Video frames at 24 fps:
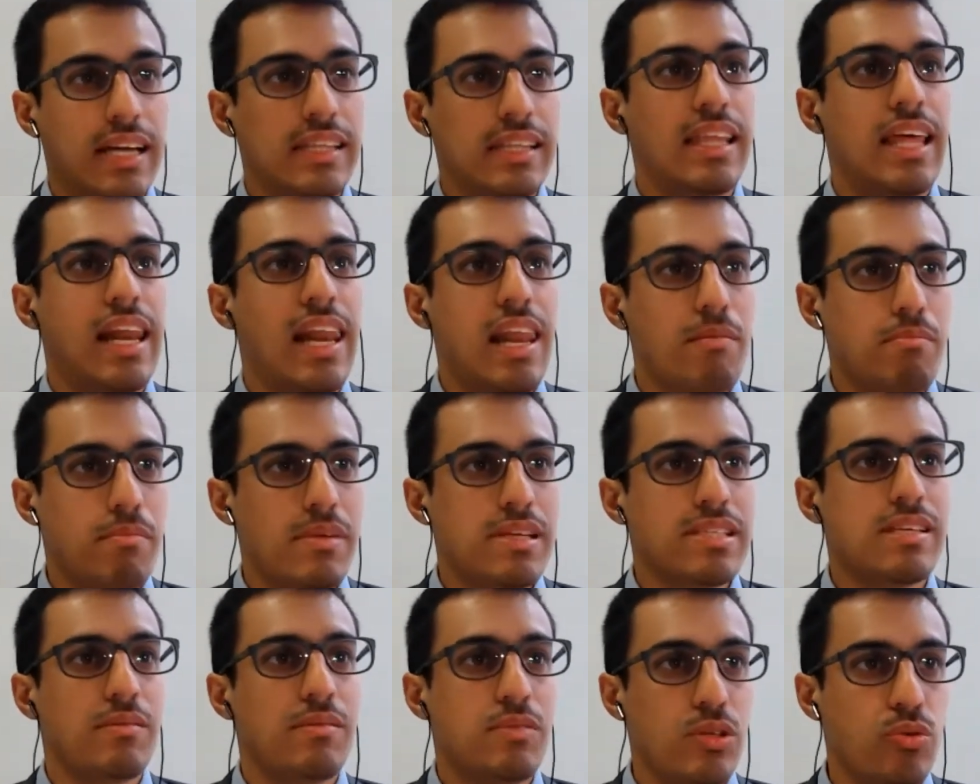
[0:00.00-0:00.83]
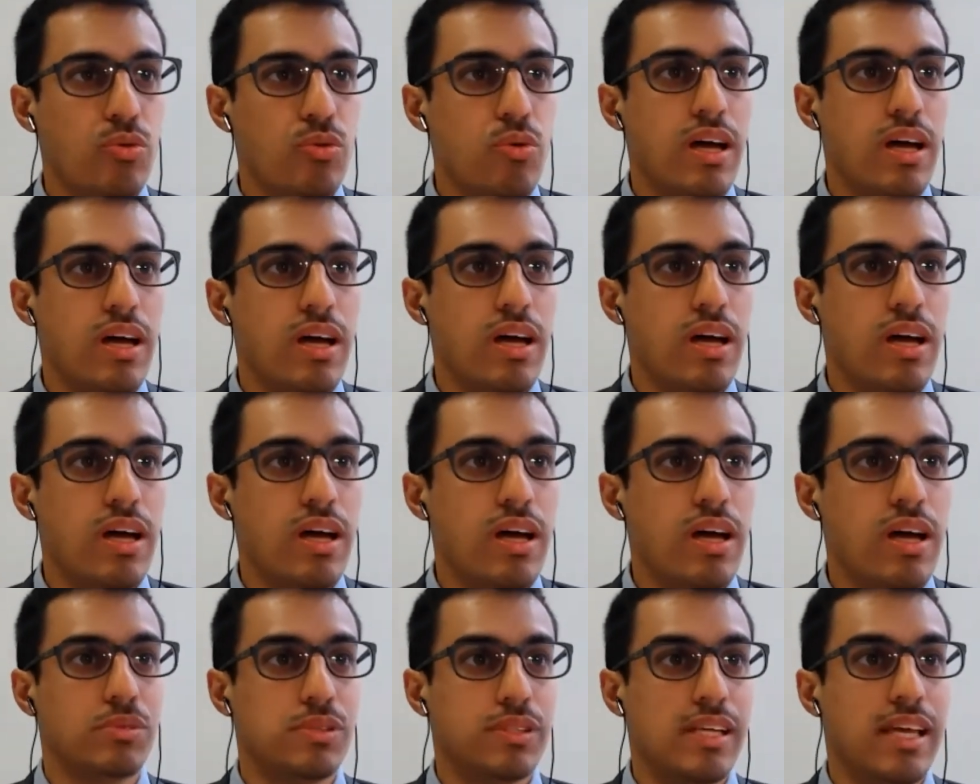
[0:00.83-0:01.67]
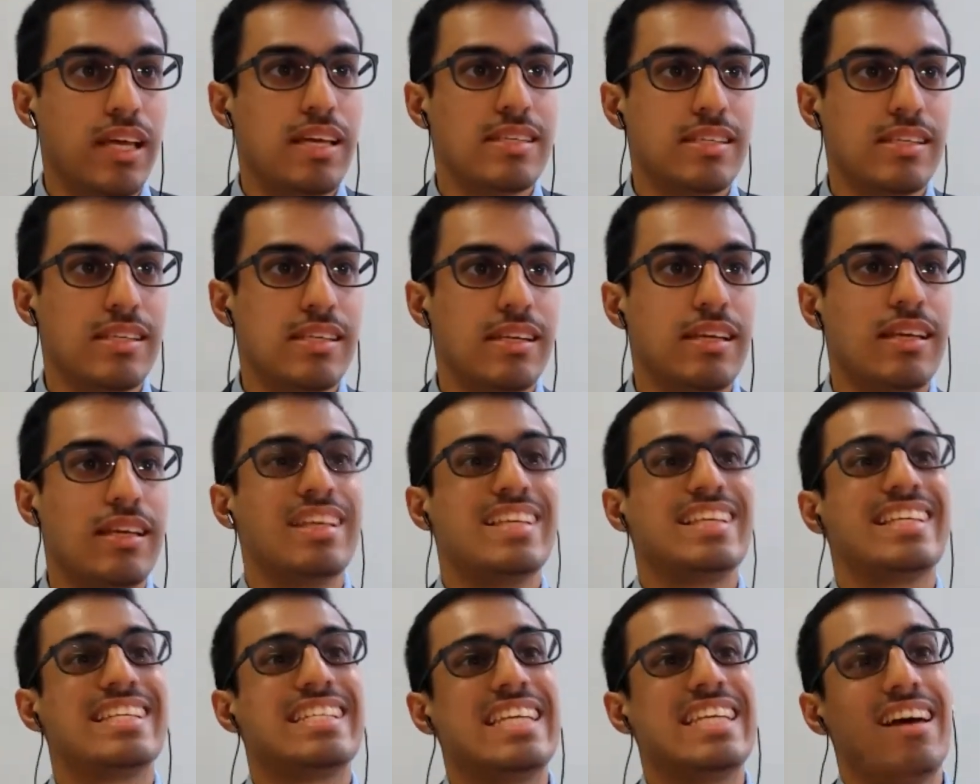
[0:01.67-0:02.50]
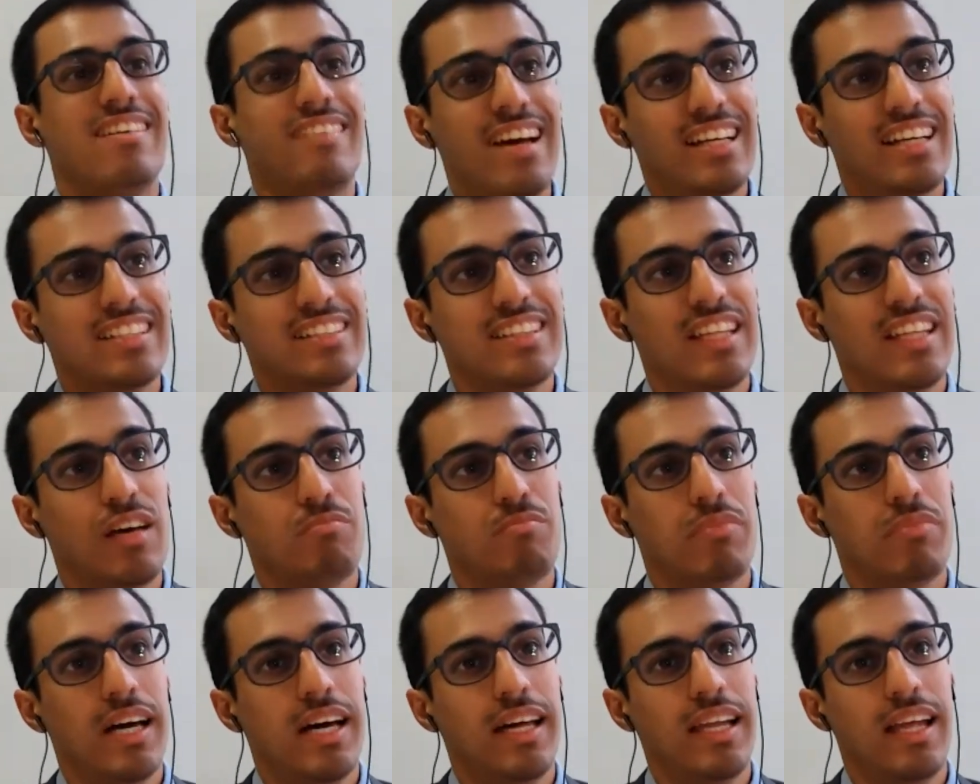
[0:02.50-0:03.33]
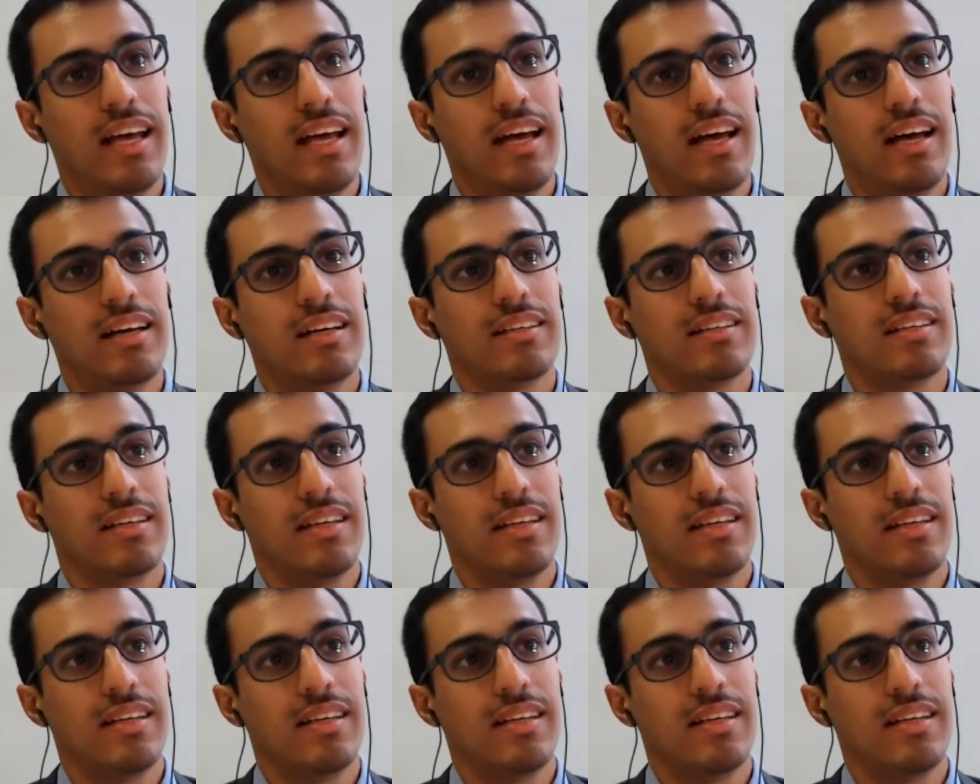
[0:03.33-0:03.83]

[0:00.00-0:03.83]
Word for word: the decision, but by ruling the most usual ones,